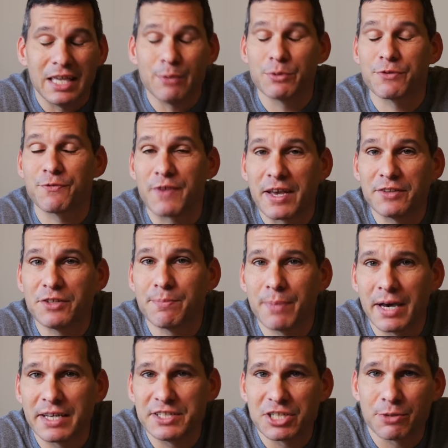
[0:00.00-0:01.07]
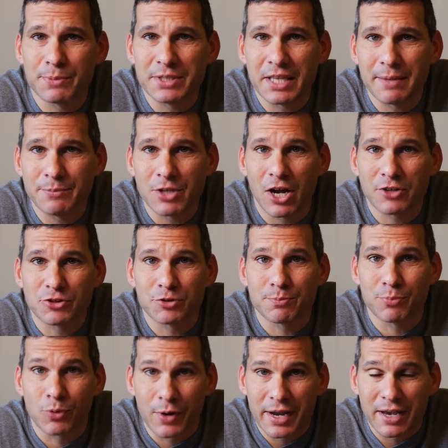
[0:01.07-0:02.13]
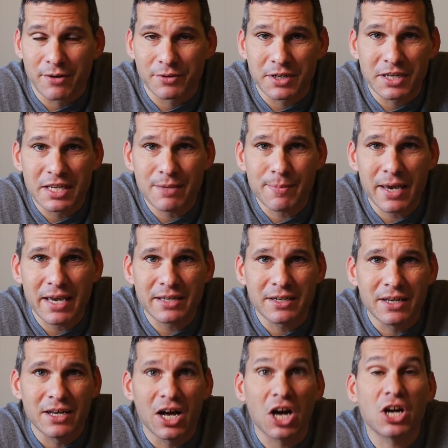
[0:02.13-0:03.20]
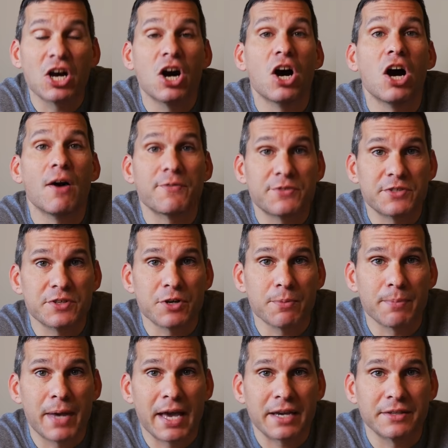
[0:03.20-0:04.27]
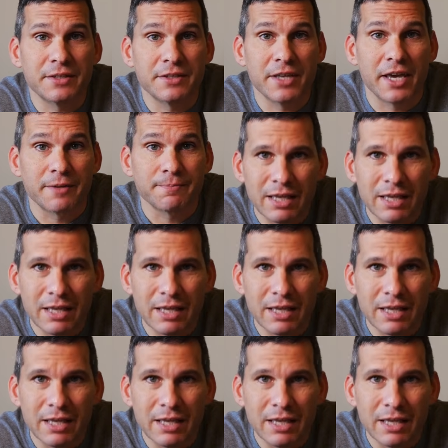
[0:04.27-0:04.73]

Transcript: It was founded by a gentleman named Dr. Brown, and he made a cough syrup back in the day.